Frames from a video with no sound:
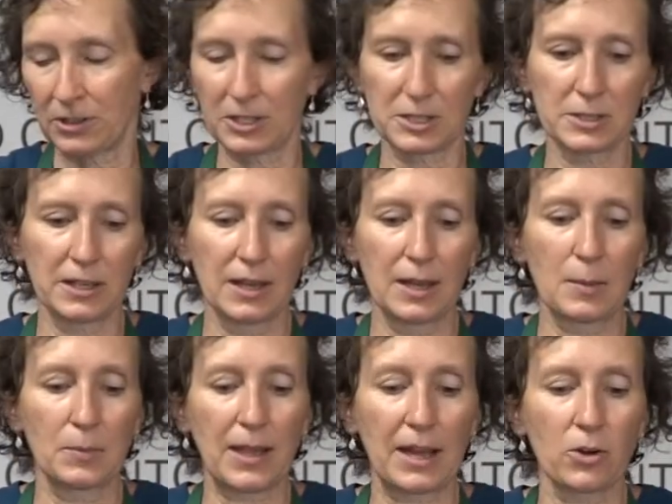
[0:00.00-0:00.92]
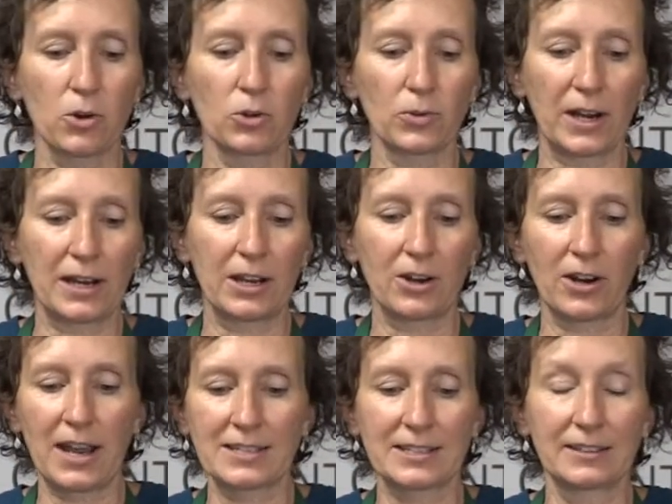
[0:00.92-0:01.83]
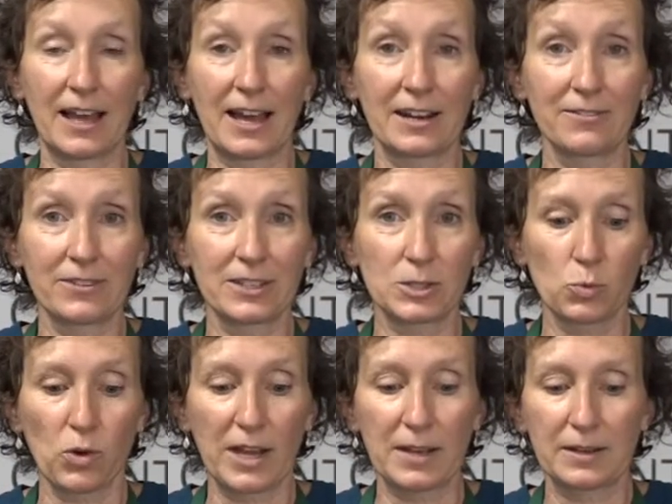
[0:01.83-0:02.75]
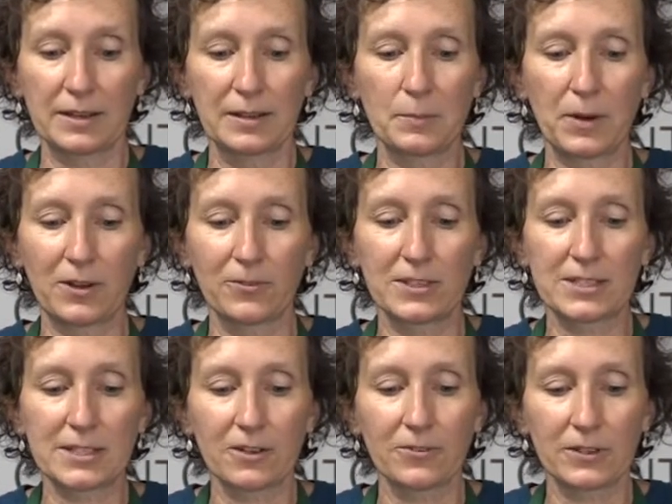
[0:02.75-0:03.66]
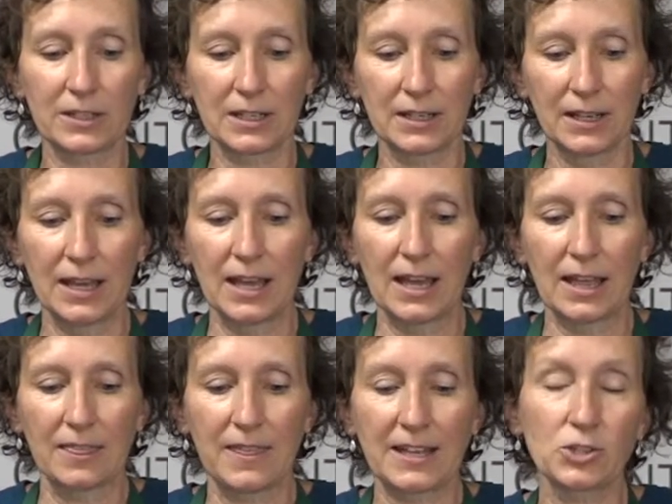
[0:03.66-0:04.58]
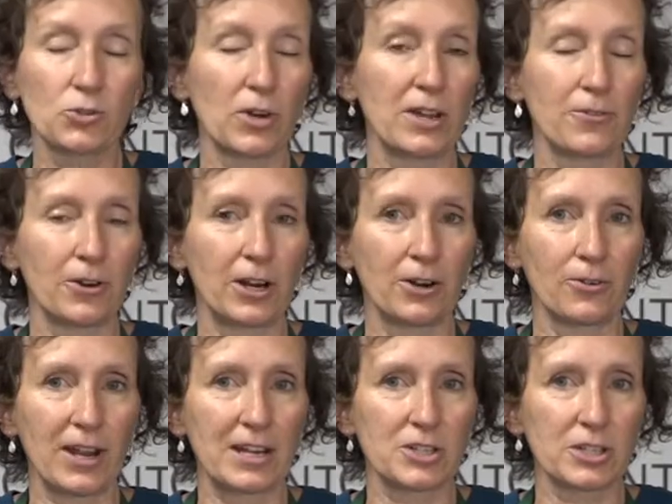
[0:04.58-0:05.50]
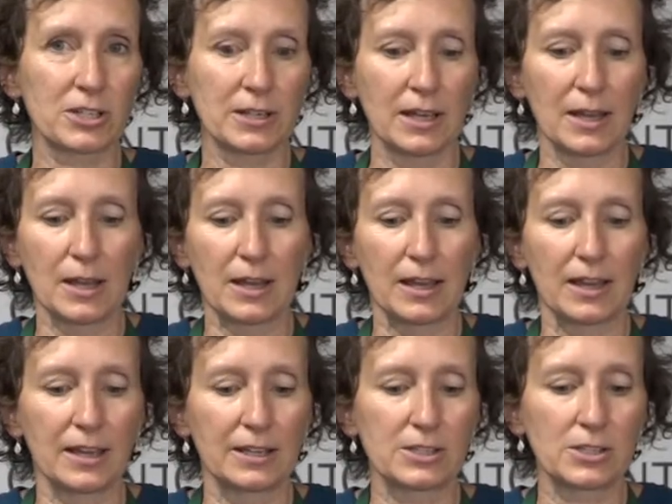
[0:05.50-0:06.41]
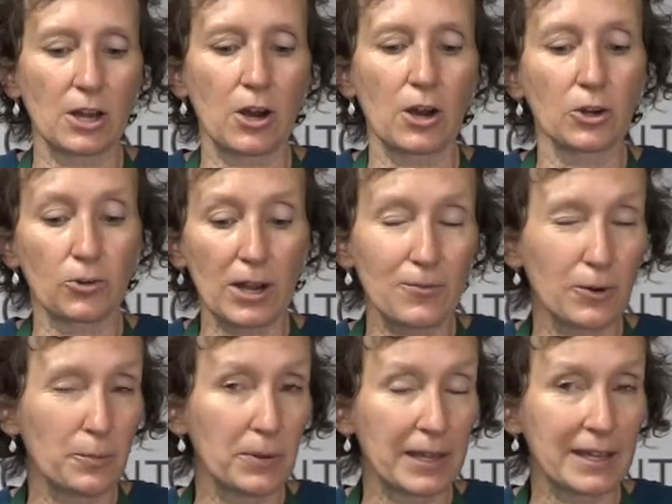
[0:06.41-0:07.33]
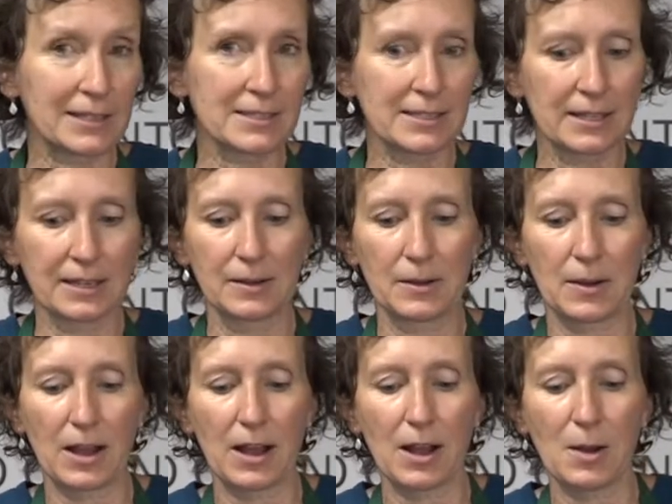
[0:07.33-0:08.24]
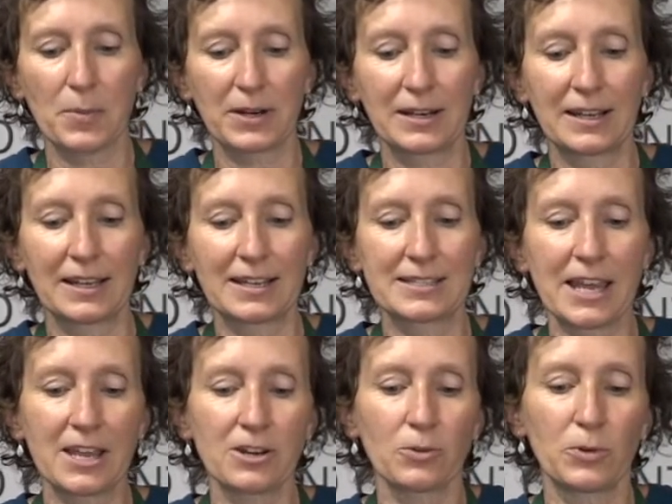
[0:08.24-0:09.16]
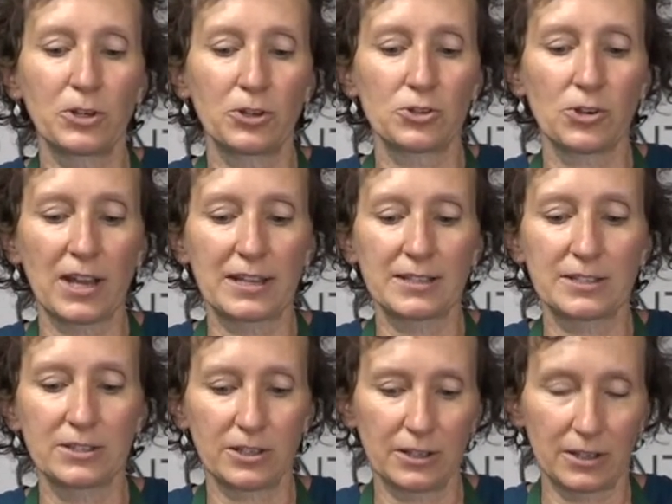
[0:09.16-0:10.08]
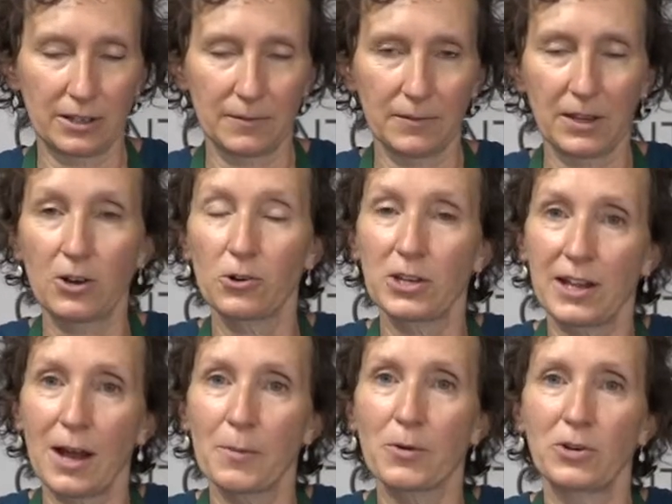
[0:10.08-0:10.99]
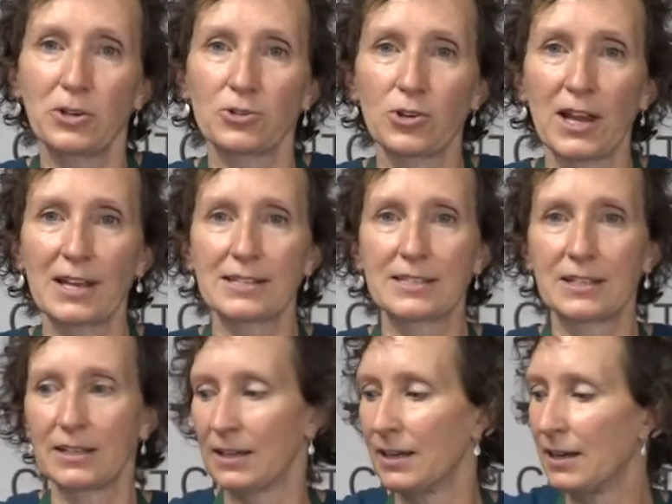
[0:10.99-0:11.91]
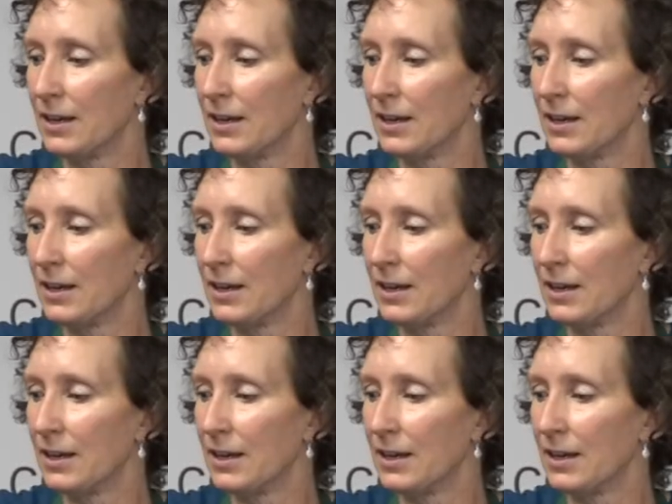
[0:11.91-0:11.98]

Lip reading: this black gold right here has a lot of this white puffy stuff in it, that's great for aeration. It's great for plants, but in a container when you're trying to, in the Kokidama, when you're trying to